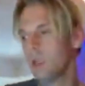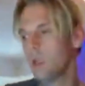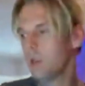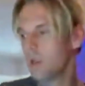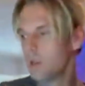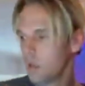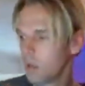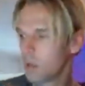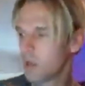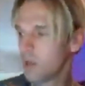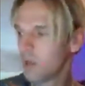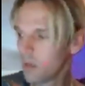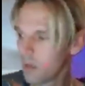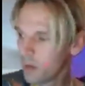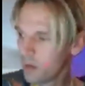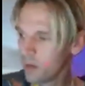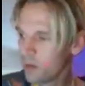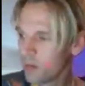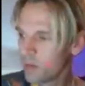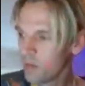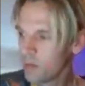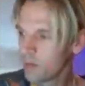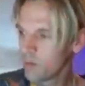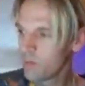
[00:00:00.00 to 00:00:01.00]
and
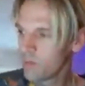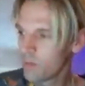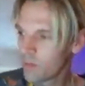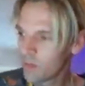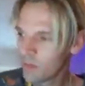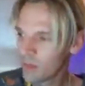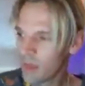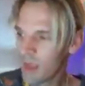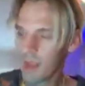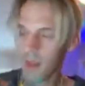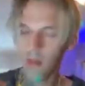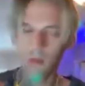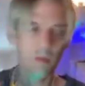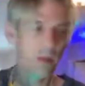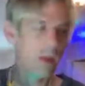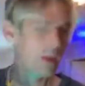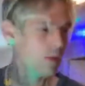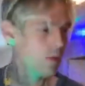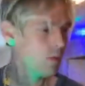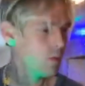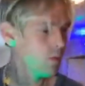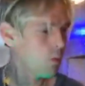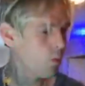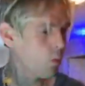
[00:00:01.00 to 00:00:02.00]
taking like
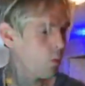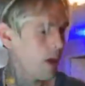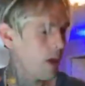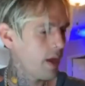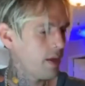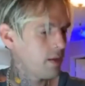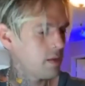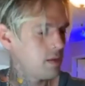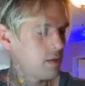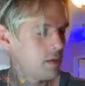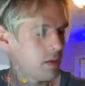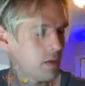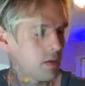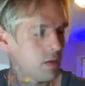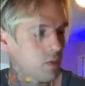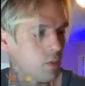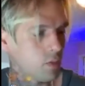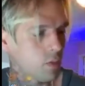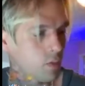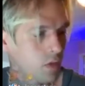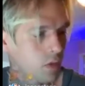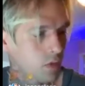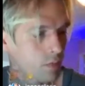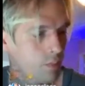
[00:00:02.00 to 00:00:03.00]
way,
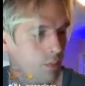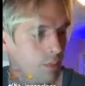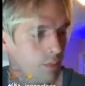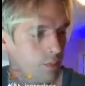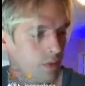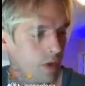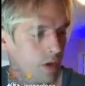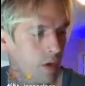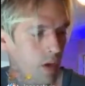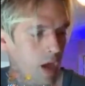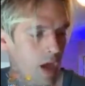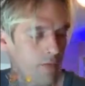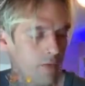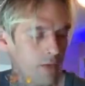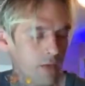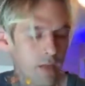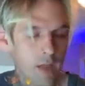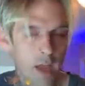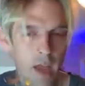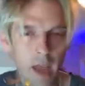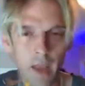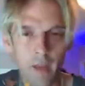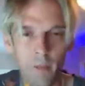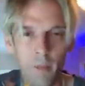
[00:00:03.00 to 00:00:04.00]
having
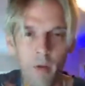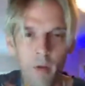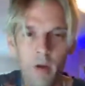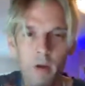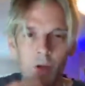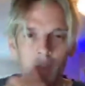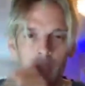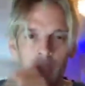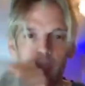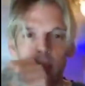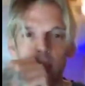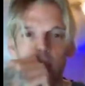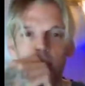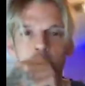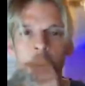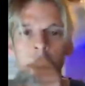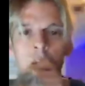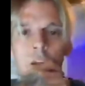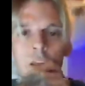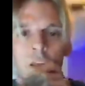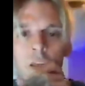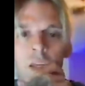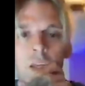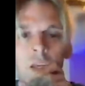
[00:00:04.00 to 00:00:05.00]
keg parties down in
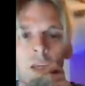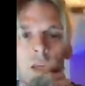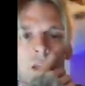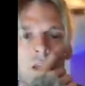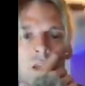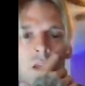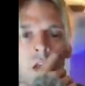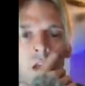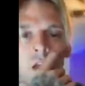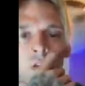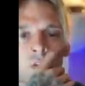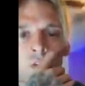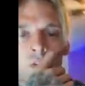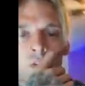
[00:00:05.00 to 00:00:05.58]
the Keys, down in